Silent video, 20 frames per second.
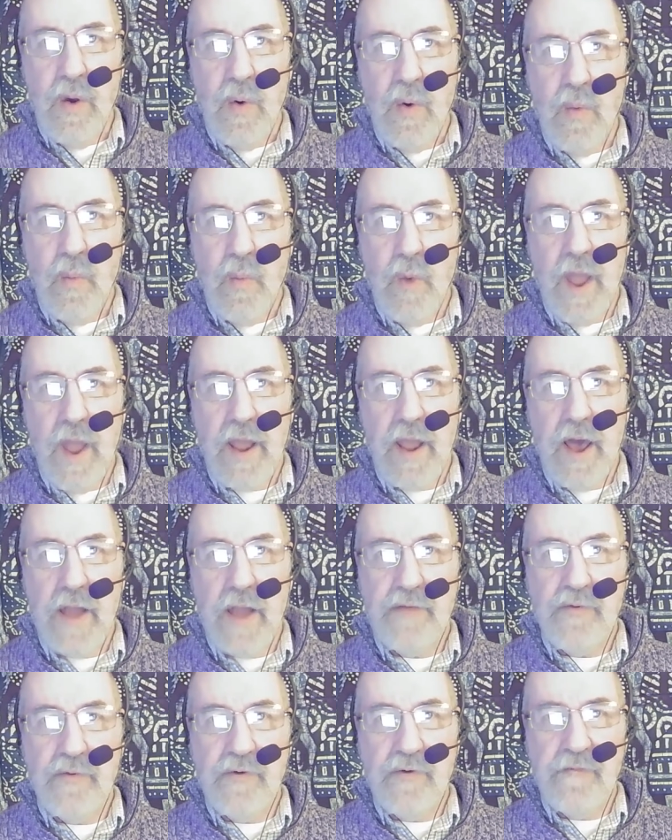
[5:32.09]
when I'd
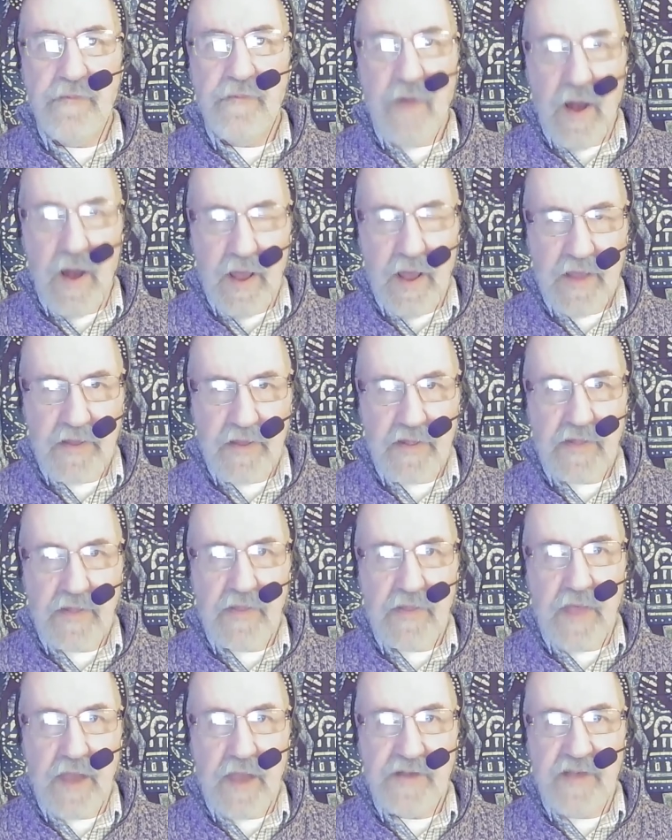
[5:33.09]
revised
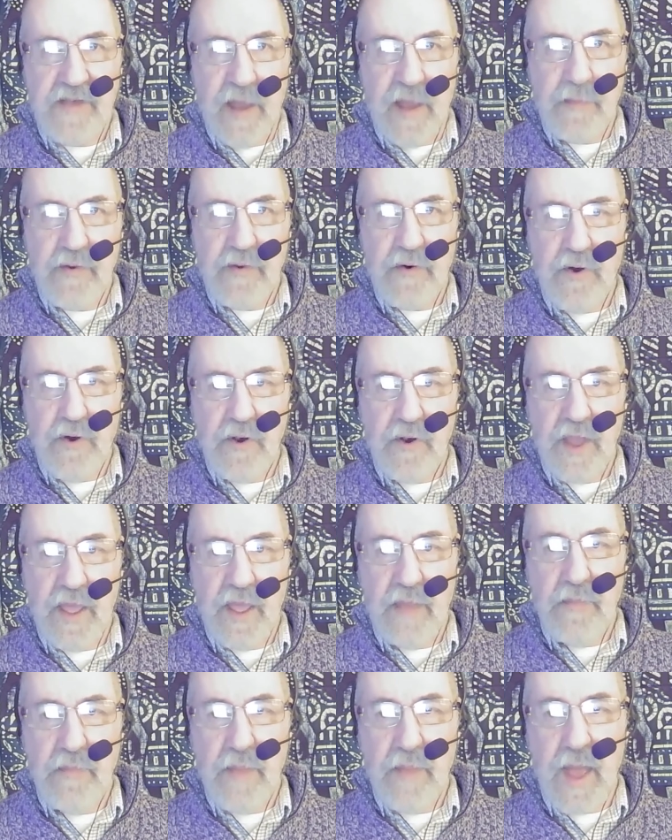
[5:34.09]
that chapter on
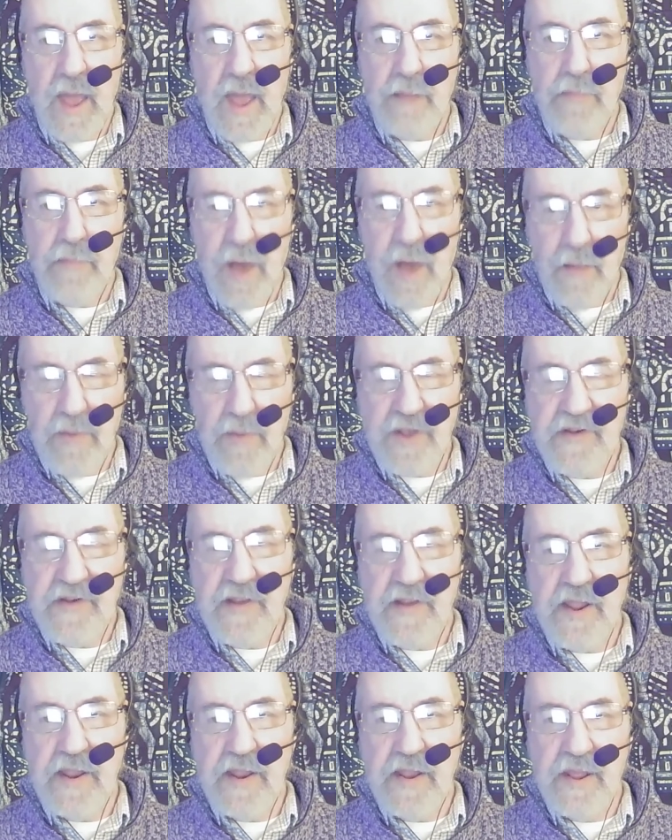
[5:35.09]
him and published
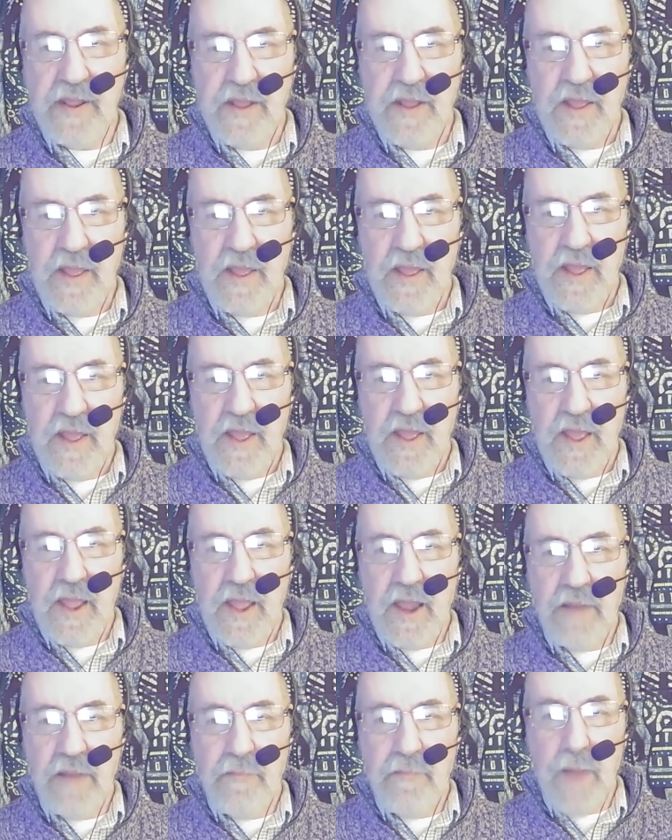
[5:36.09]
it
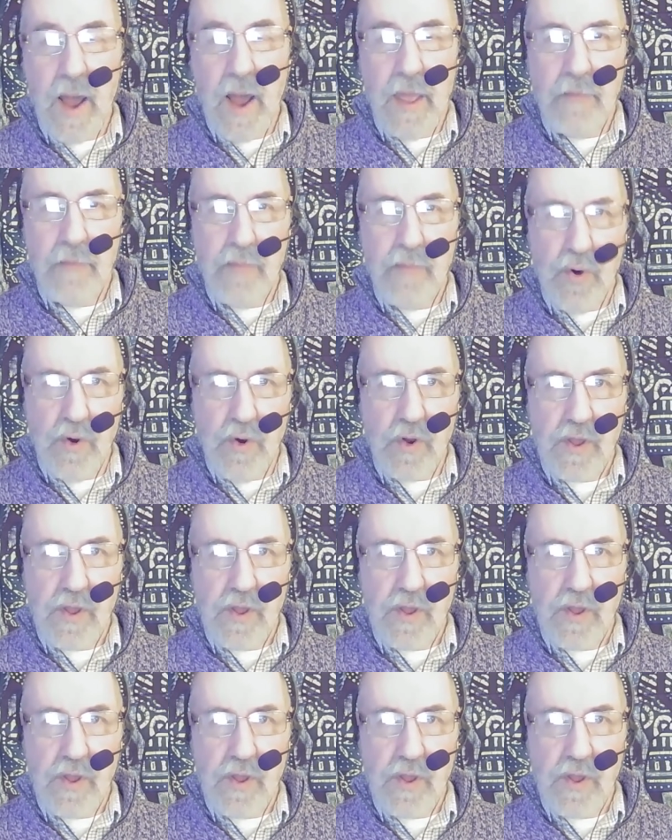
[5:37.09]
in my book,